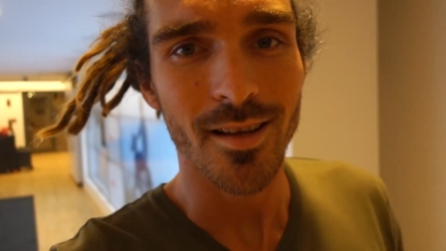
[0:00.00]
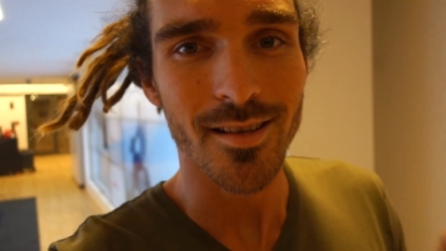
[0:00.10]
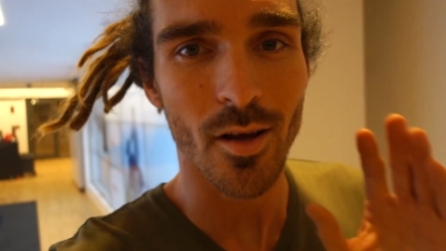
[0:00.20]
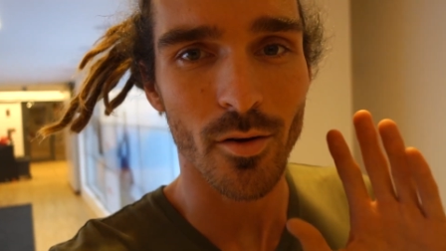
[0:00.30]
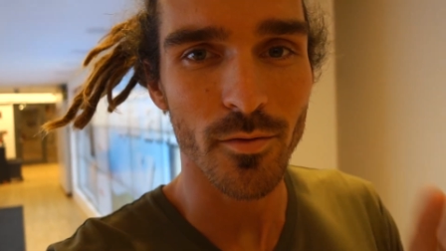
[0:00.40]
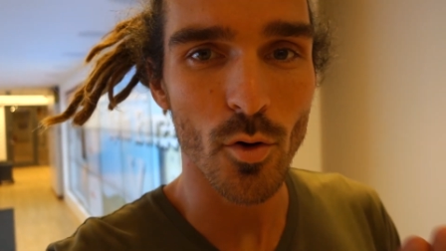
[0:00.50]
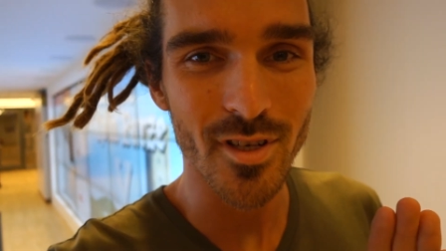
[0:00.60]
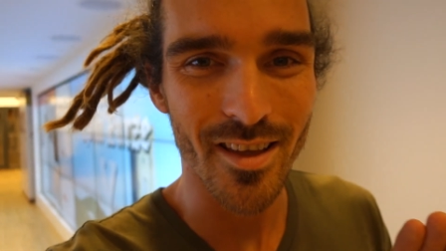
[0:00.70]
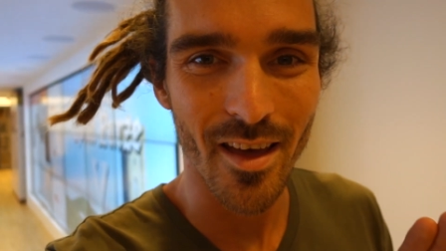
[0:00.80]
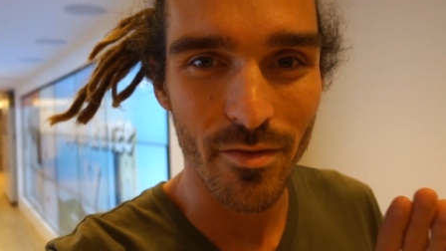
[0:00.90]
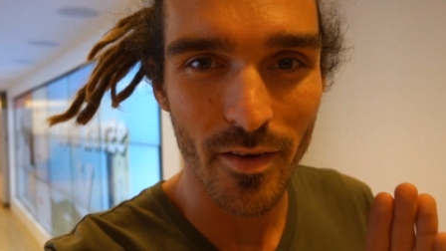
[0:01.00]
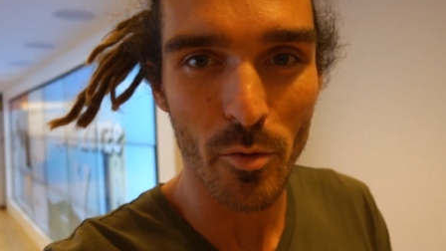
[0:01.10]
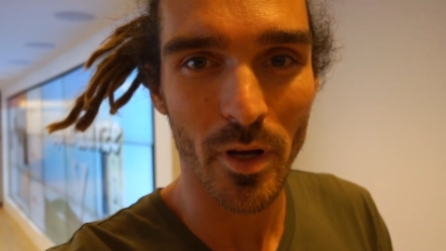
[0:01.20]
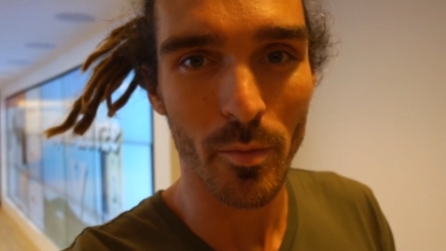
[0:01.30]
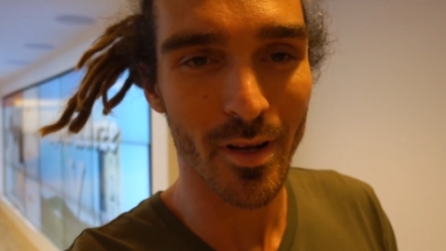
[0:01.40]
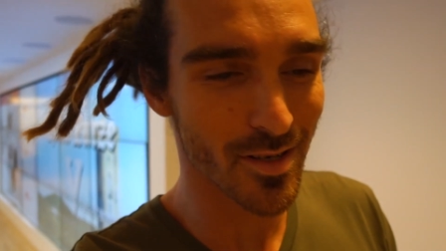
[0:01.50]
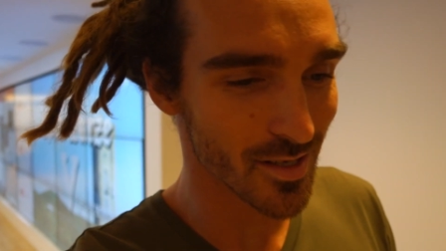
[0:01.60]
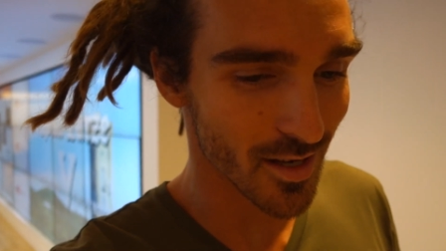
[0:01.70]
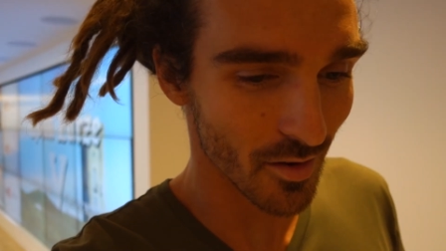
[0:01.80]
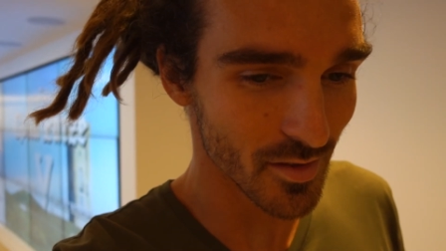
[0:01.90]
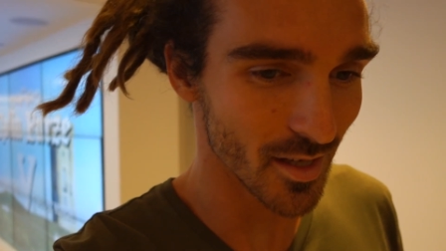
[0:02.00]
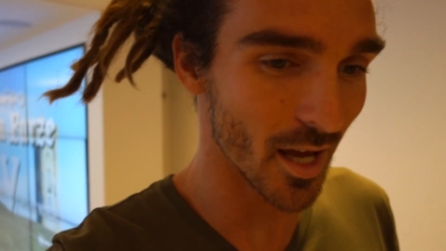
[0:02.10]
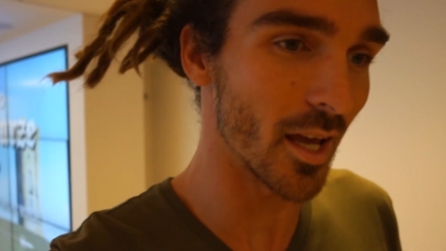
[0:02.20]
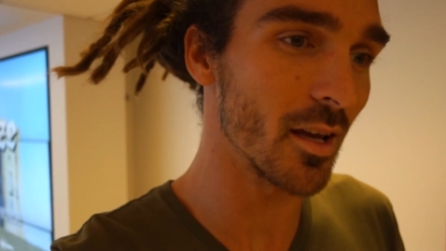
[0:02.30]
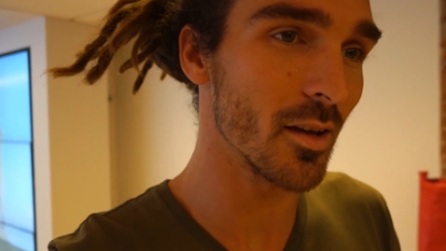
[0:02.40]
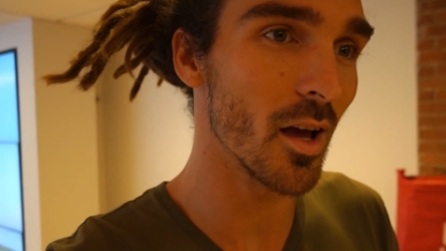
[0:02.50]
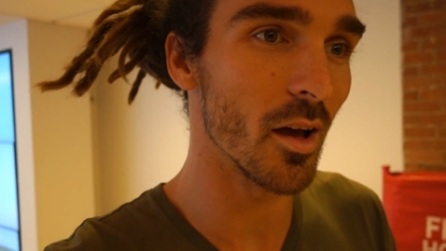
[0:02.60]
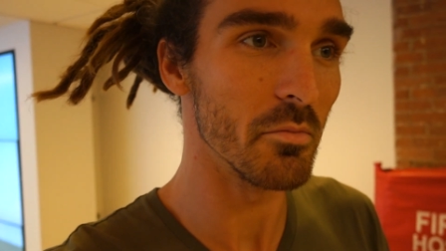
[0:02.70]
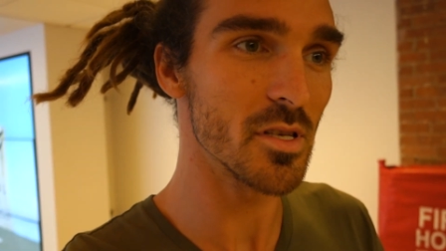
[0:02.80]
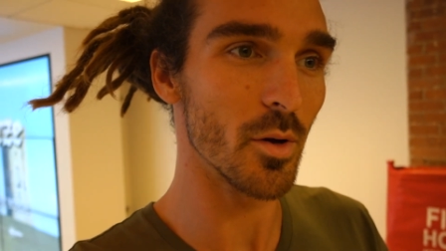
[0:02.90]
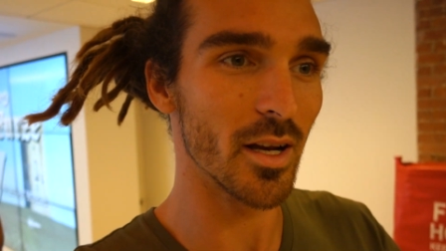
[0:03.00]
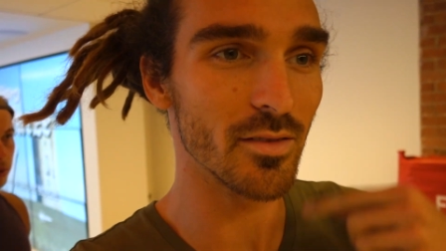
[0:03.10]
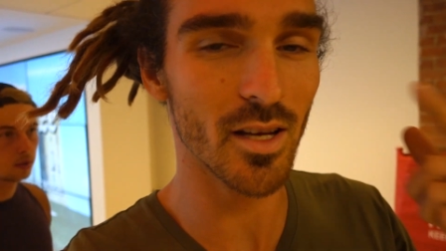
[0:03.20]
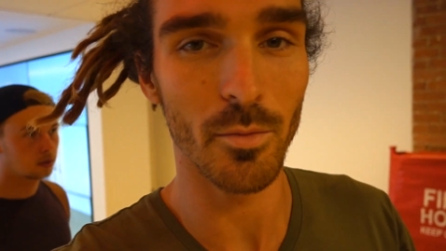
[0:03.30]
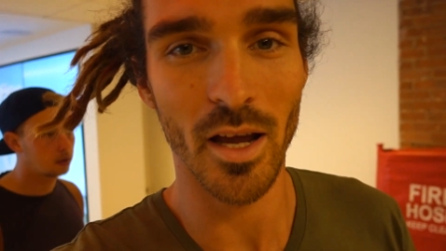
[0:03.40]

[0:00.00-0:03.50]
So unfortunately they're filming a bunch of stuff today, so we're gonna have to come